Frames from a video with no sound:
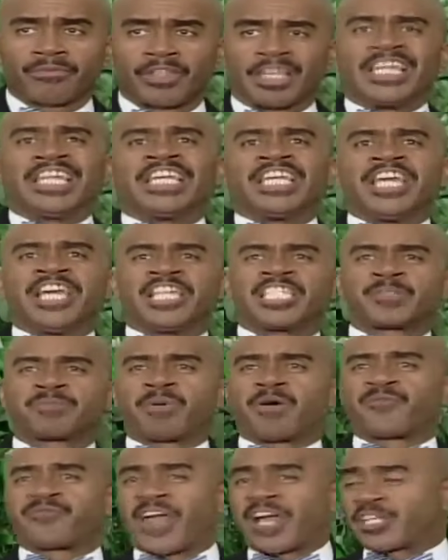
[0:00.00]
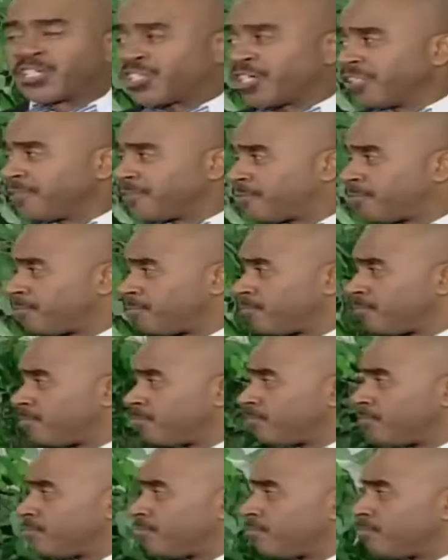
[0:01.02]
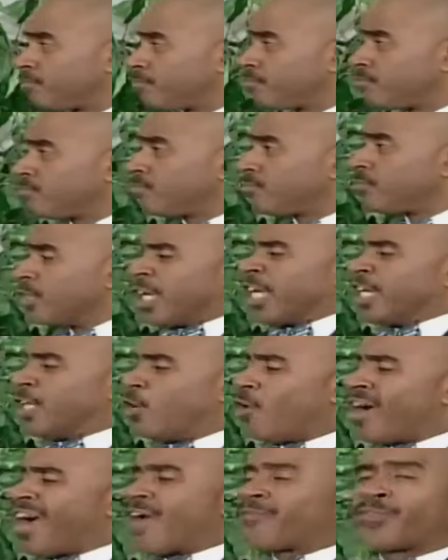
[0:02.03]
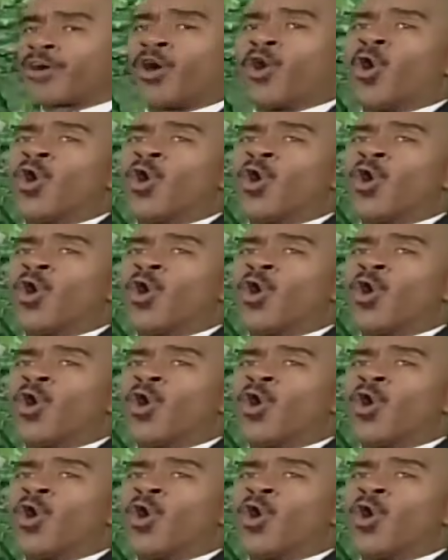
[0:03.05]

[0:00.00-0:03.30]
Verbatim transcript: He is perfection. That's right. He don't have to